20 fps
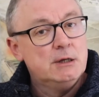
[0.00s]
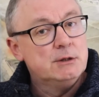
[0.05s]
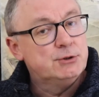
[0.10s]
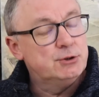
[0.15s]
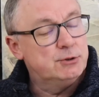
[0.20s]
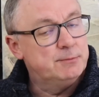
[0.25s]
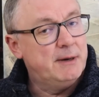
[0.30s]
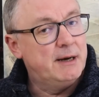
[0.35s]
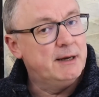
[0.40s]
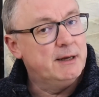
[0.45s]

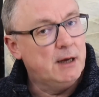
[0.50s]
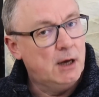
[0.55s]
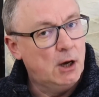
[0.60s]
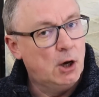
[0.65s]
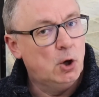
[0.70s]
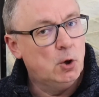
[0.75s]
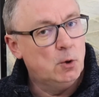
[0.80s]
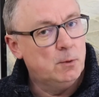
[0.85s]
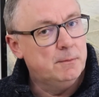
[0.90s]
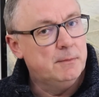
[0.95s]
to my
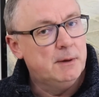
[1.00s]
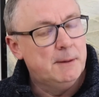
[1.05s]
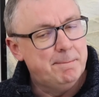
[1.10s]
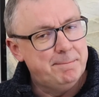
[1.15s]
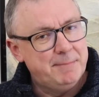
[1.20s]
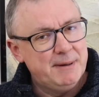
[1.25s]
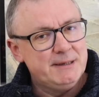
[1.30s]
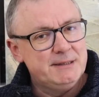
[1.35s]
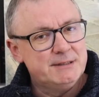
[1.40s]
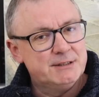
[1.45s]

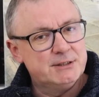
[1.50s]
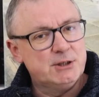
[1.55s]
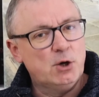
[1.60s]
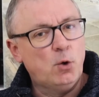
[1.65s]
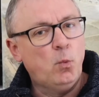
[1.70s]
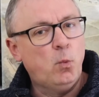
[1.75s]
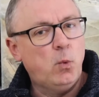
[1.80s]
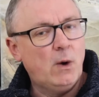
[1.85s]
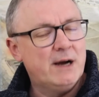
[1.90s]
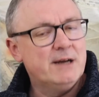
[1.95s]
home-based
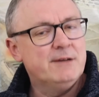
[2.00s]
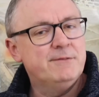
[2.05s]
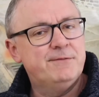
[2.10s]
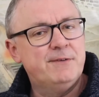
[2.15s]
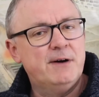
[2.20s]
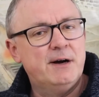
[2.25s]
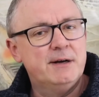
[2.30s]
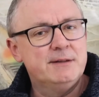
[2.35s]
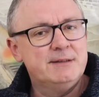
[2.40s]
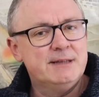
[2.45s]

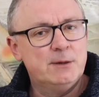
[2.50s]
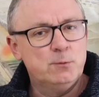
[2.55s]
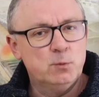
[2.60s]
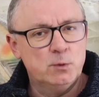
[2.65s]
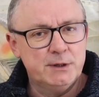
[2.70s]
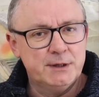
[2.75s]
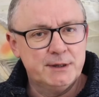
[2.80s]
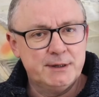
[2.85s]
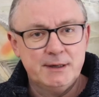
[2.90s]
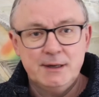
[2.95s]
Wi-Fi
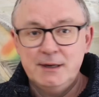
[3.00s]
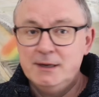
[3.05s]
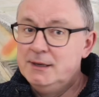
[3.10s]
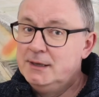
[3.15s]
network